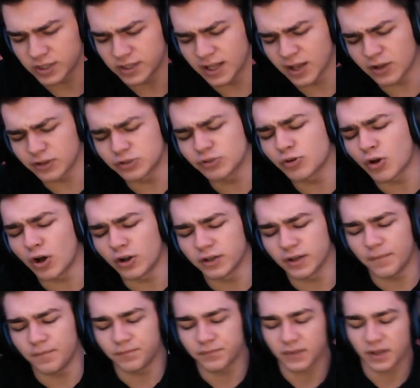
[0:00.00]
They also called,
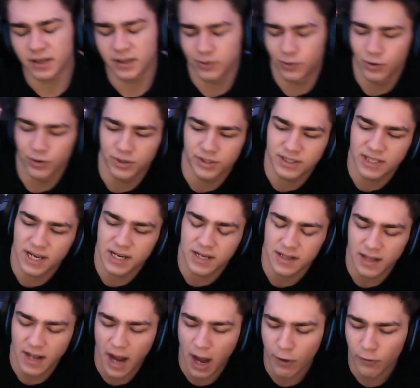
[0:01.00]
or said
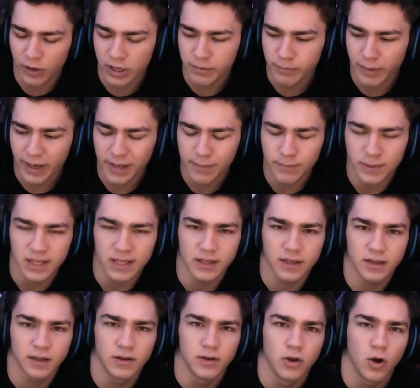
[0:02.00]
Eren might be,
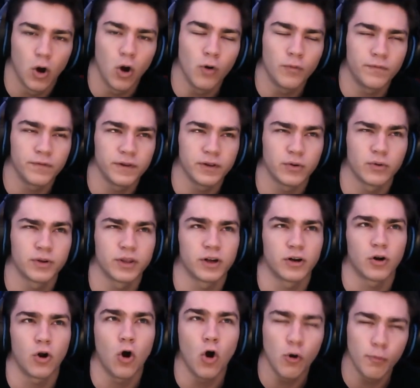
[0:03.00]
hopefully, or they're
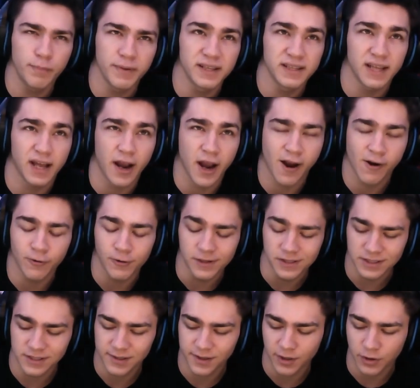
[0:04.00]
hoping that
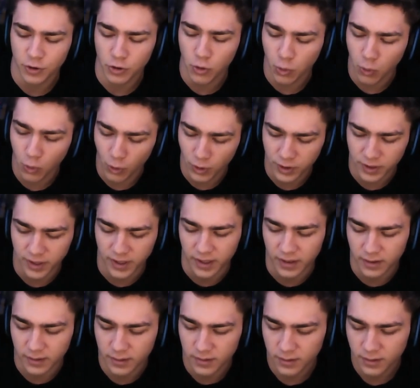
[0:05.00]
Eren's the coordinate,
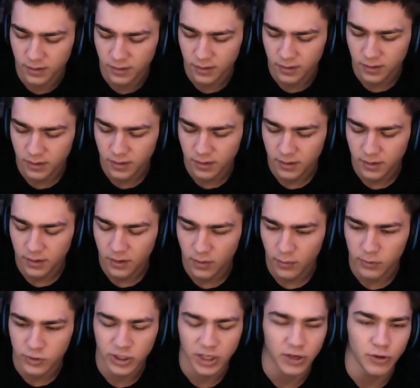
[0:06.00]

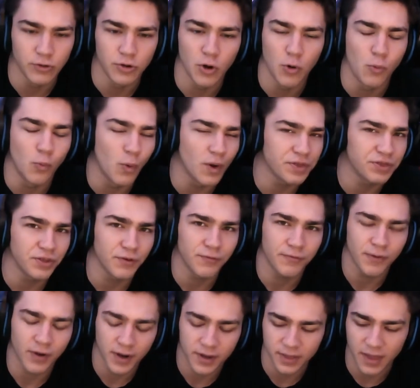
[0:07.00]
which I don't know what the
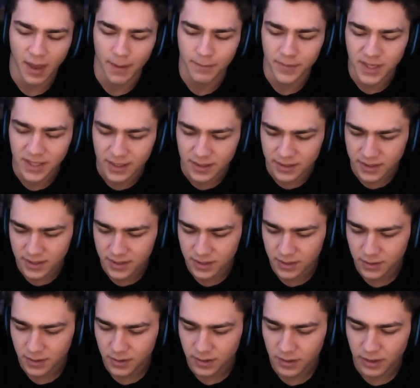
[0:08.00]
fuck that means.
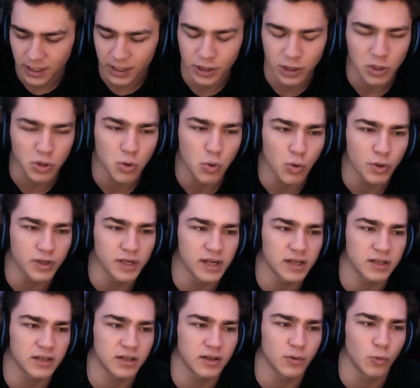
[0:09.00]
Like, the
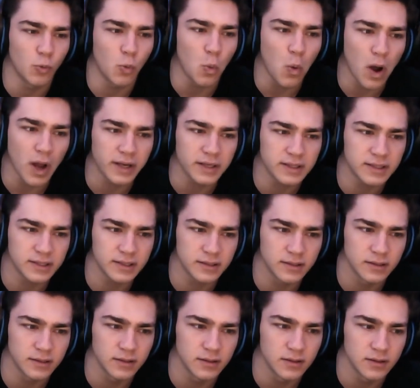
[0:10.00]
coordinate to what?
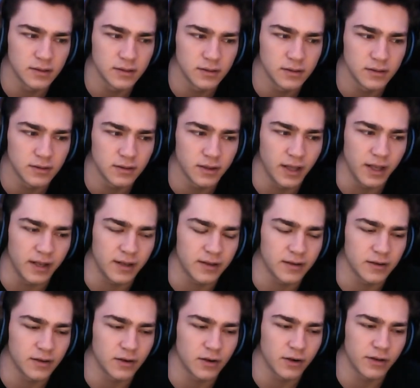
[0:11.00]
Like,
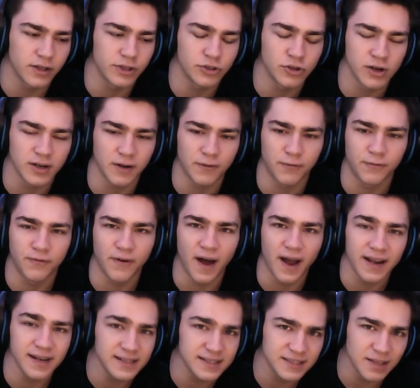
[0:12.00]
are they trying to
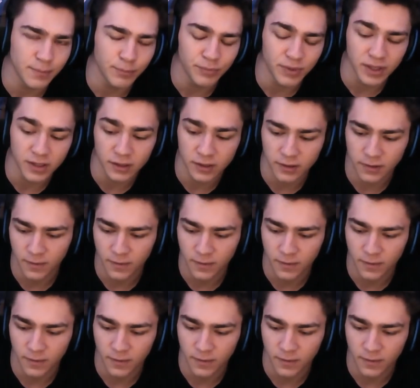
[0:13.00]
find something?